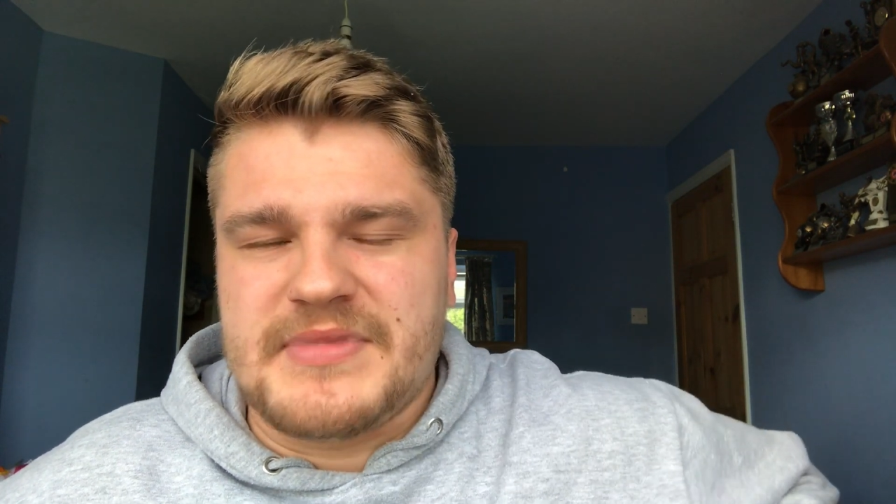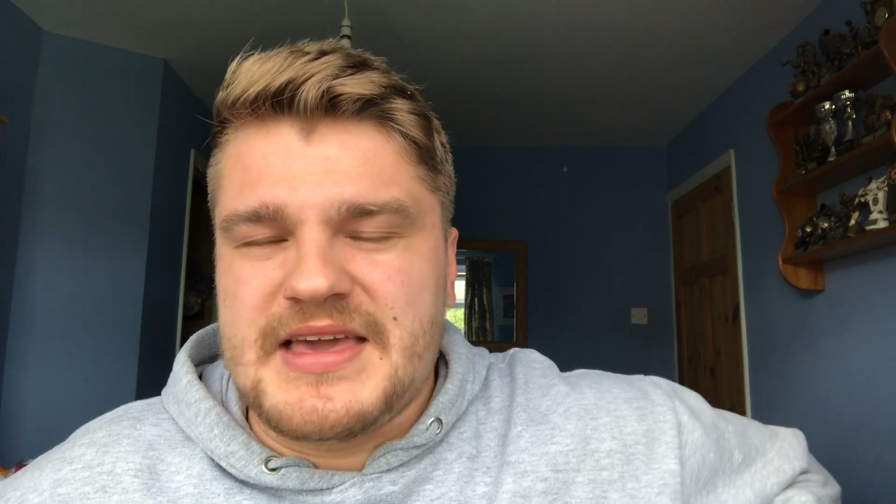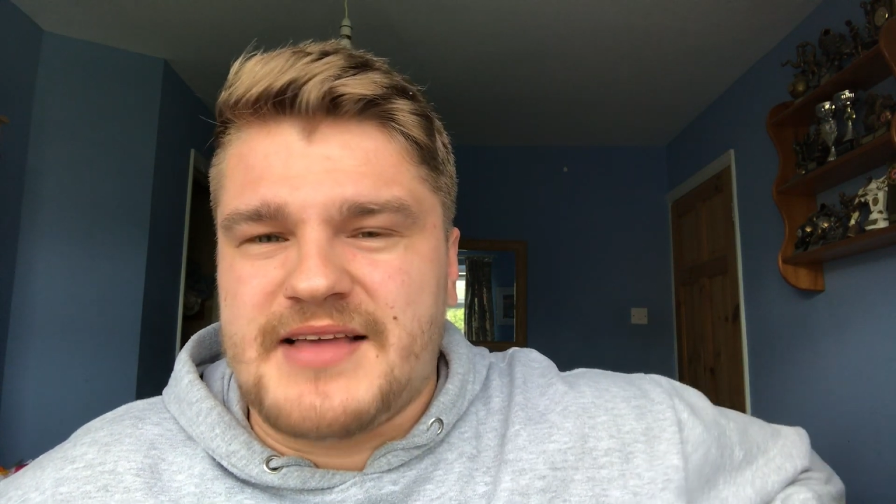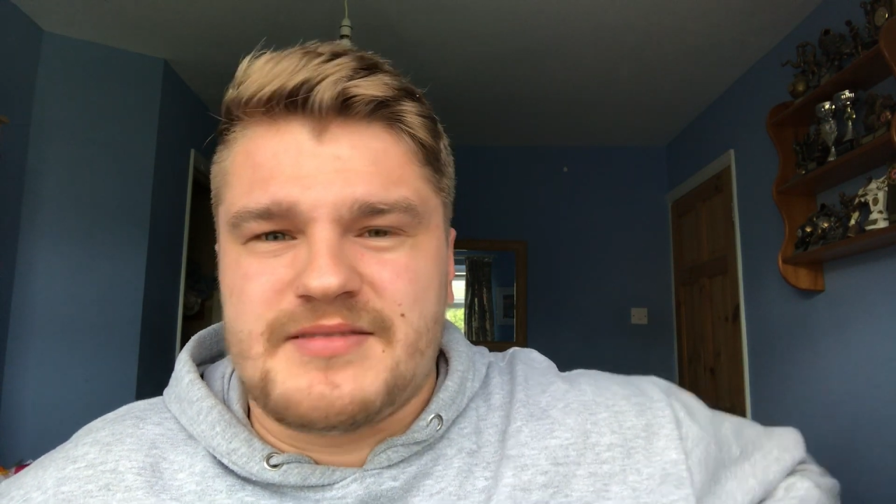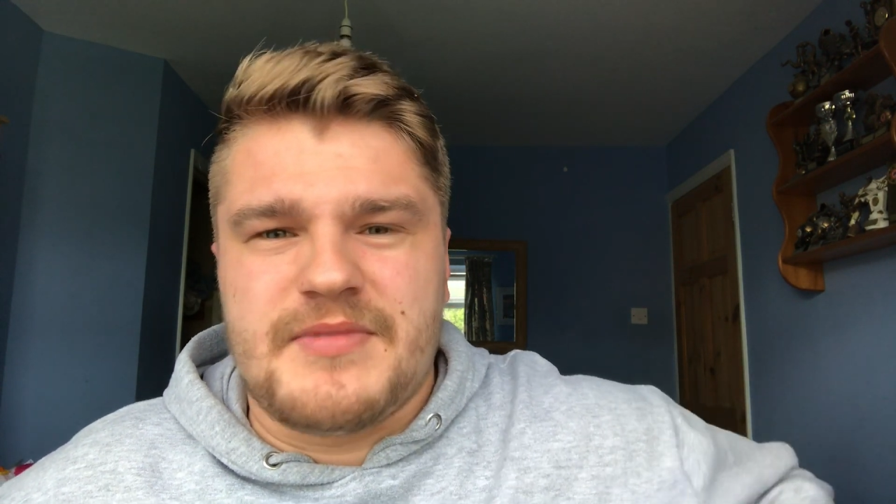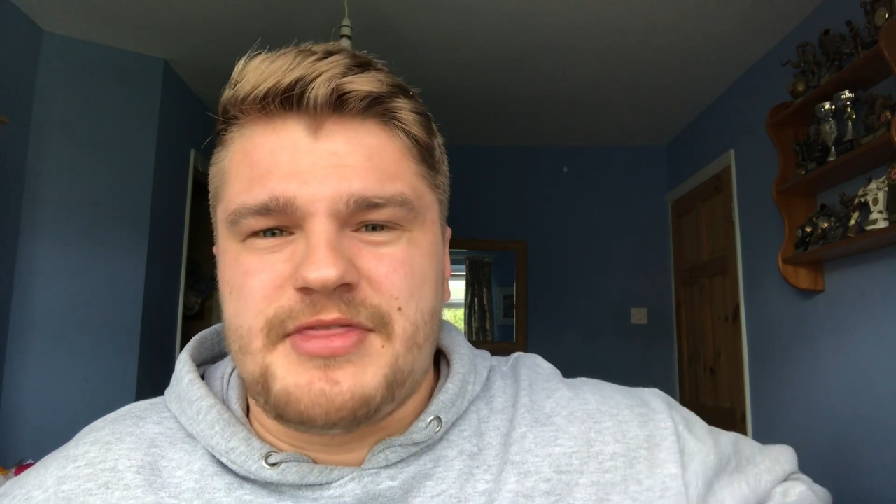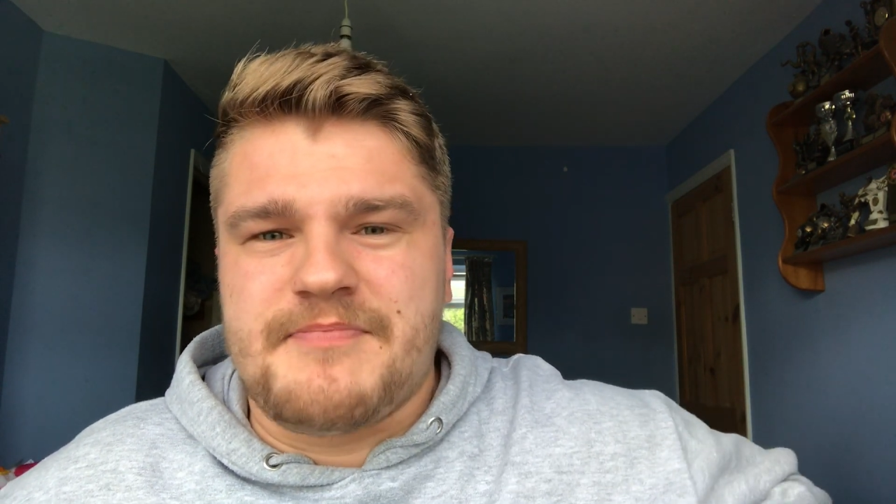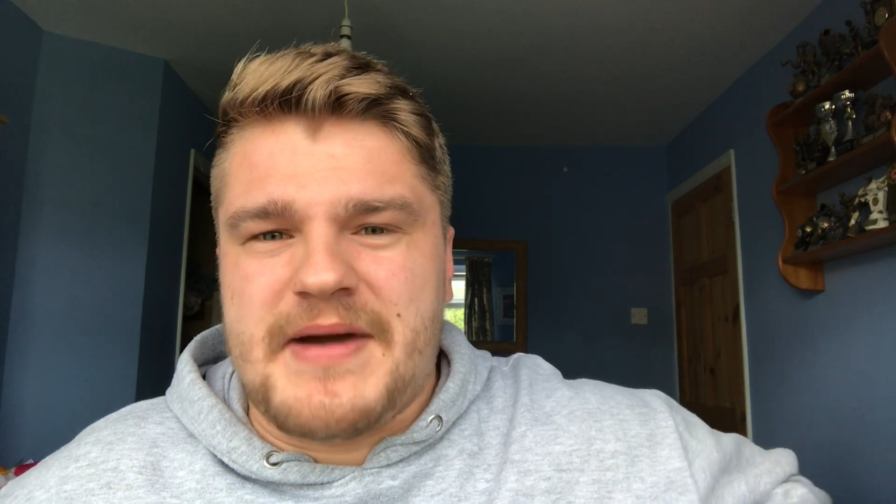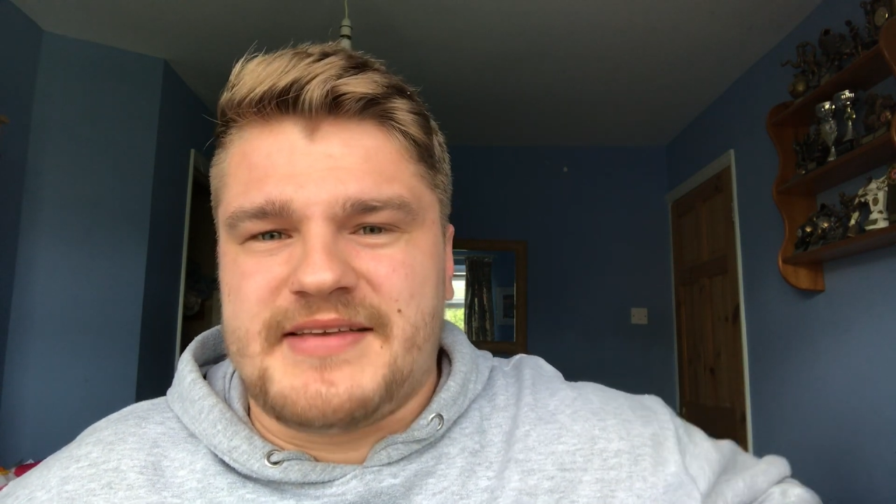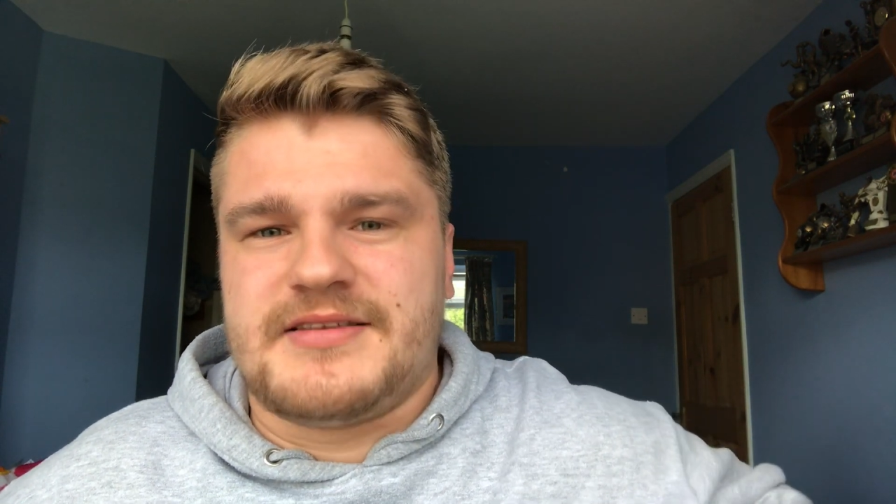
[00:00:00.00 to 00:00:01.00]
He hasn't been the
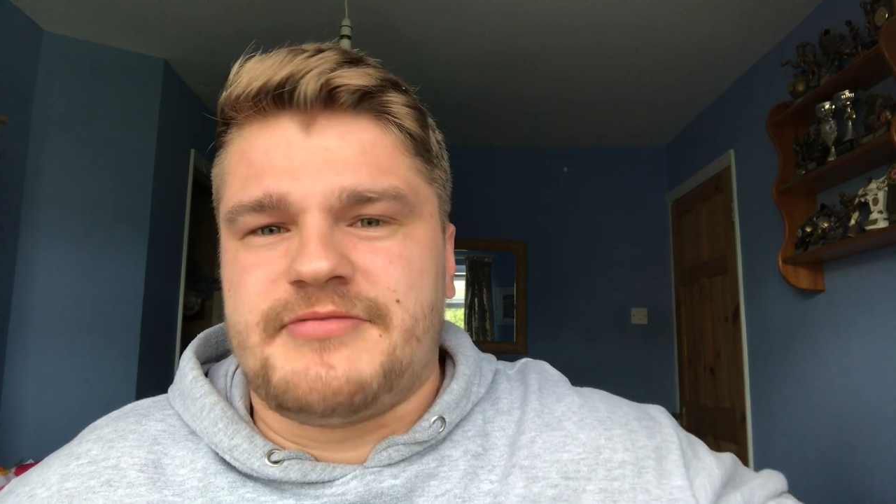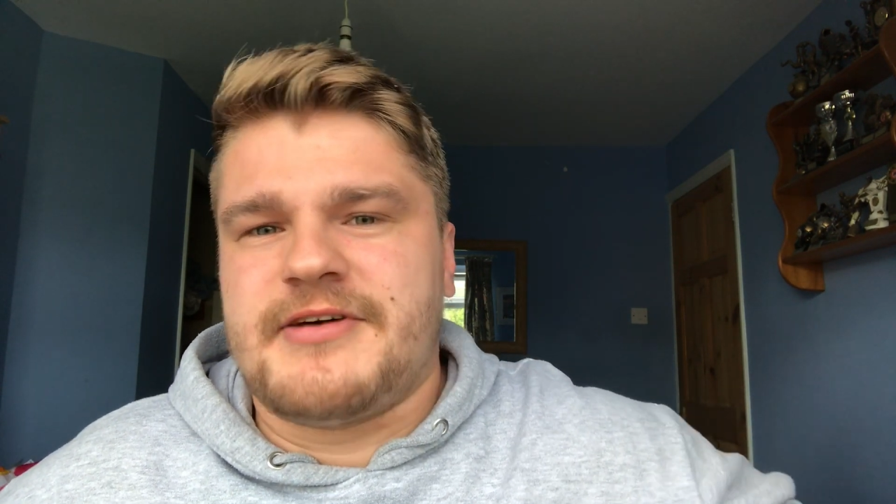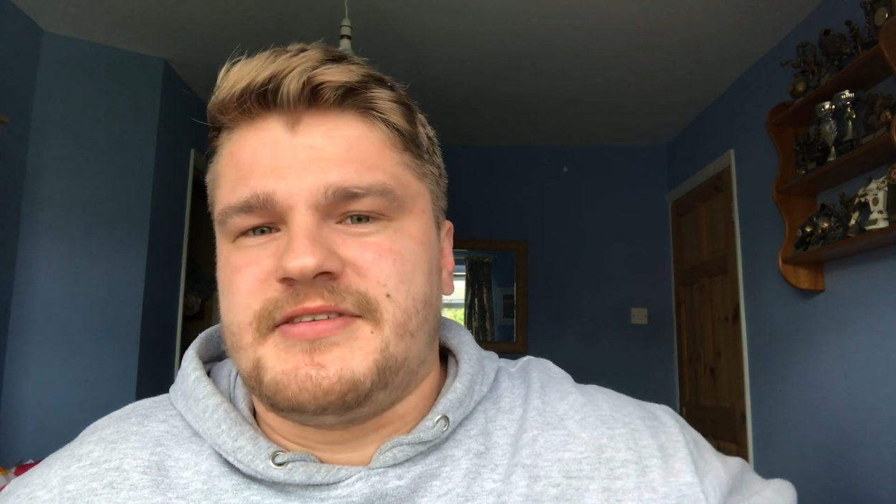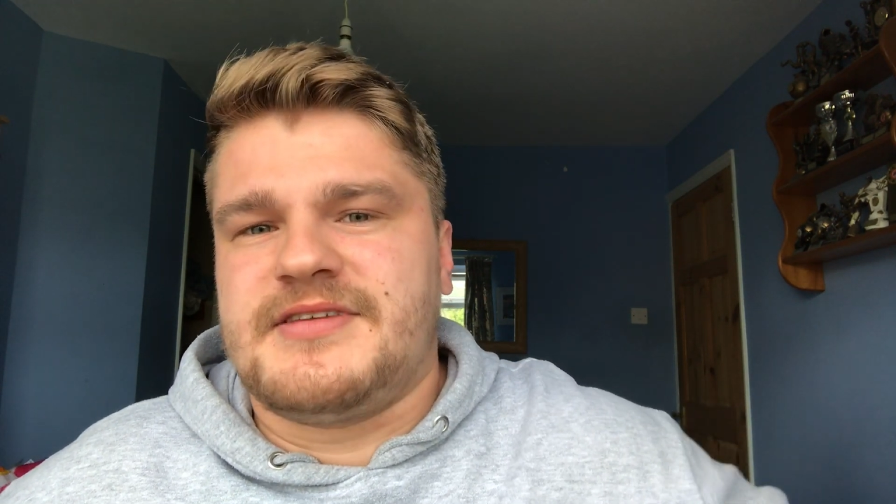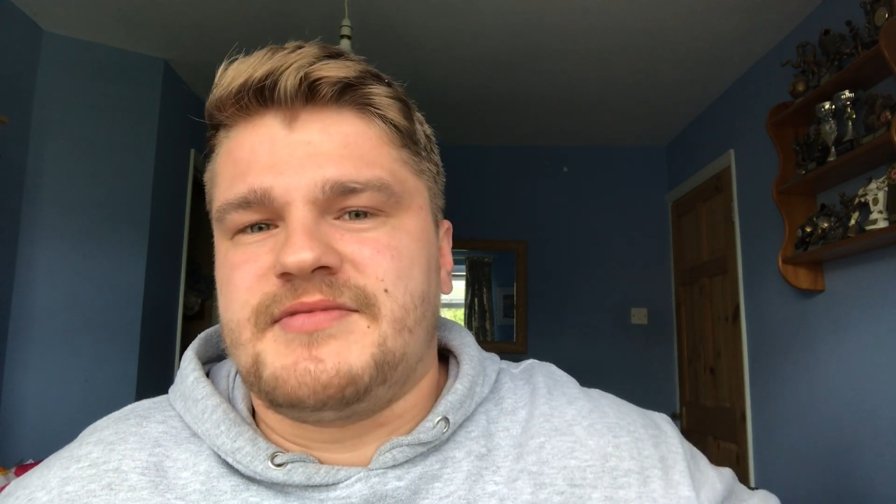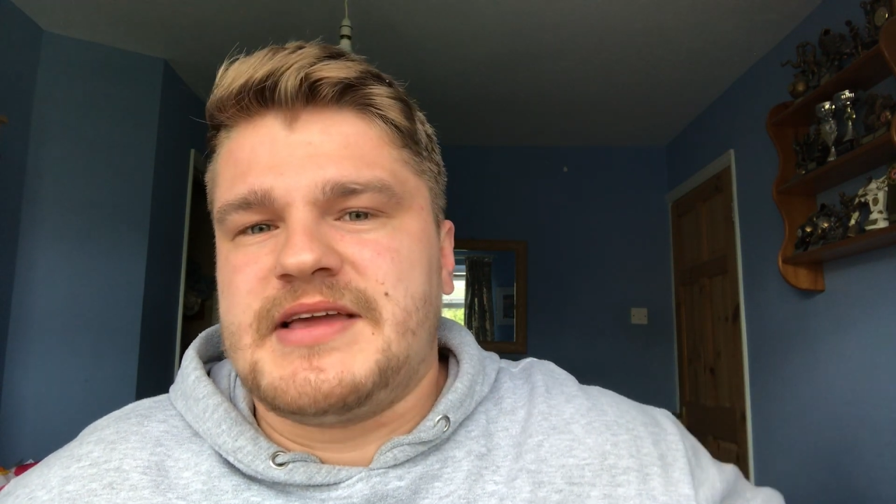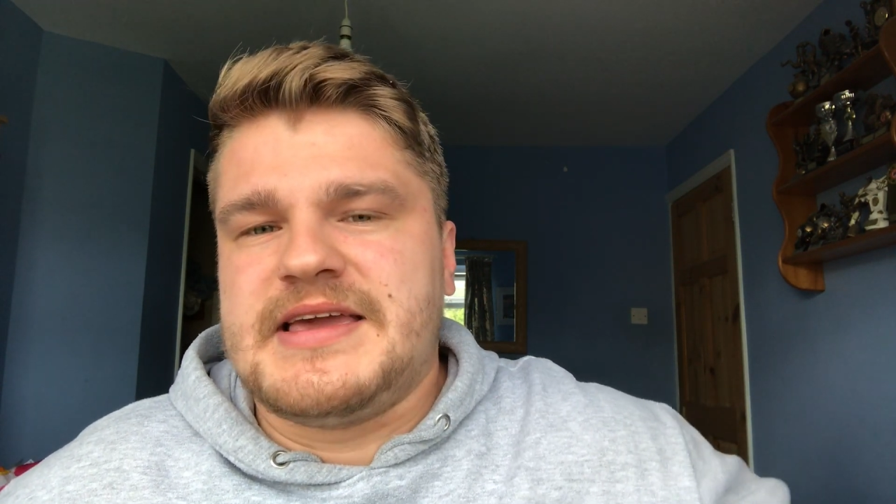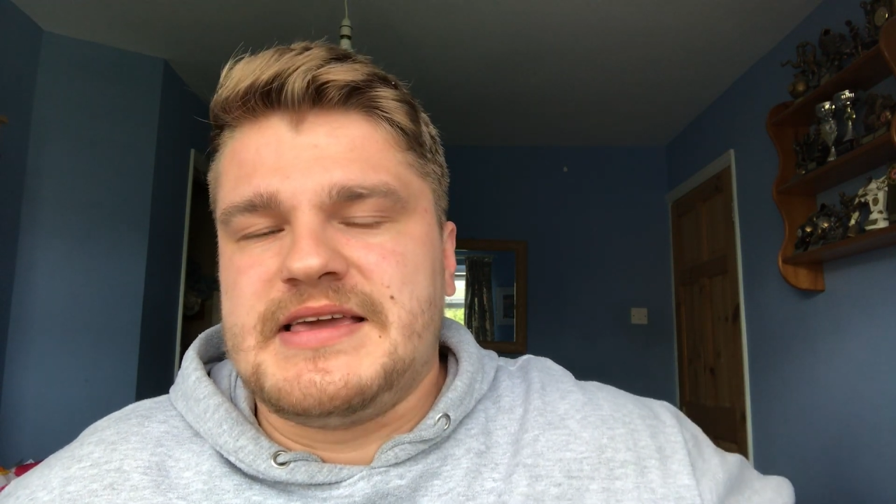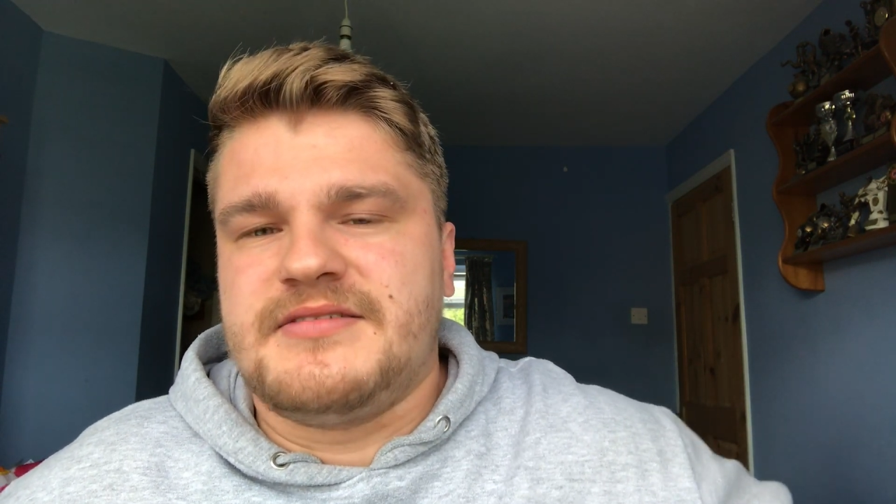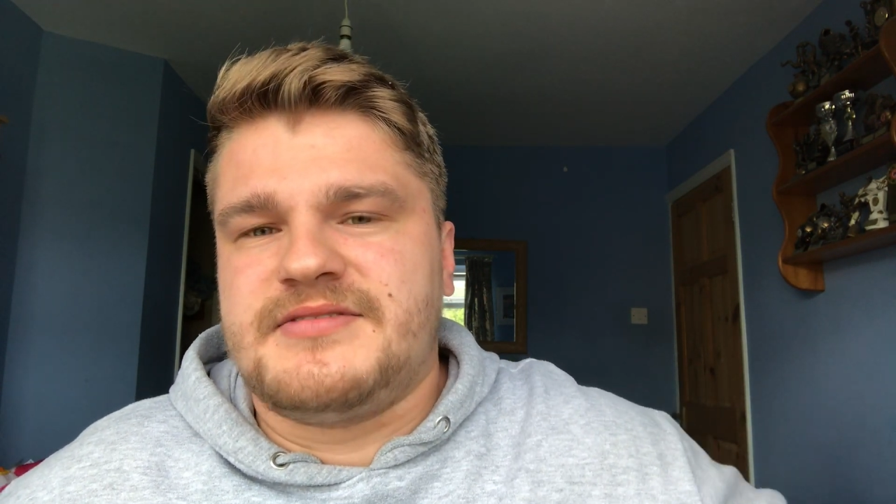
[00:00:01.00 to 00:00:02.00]
best
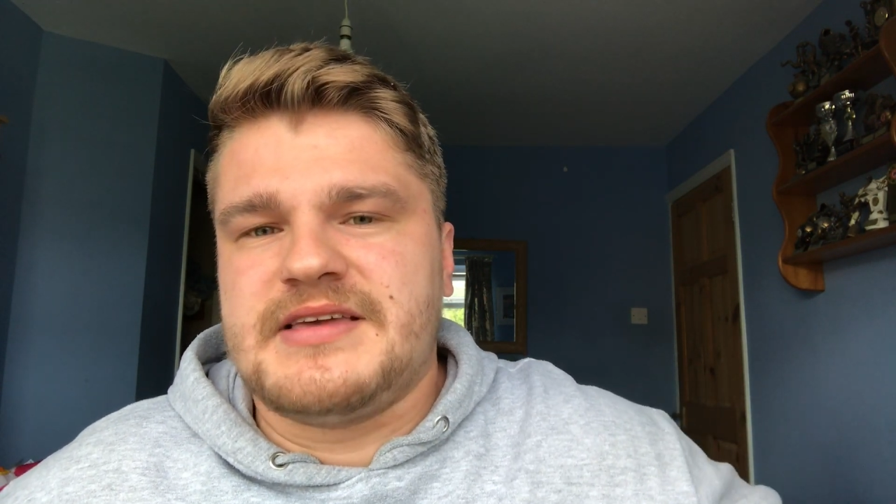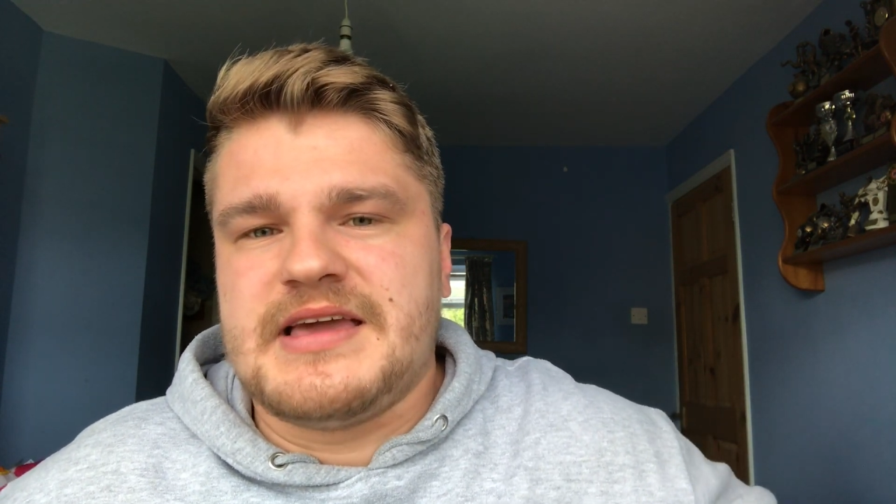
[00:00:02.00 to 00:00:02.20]
defensively.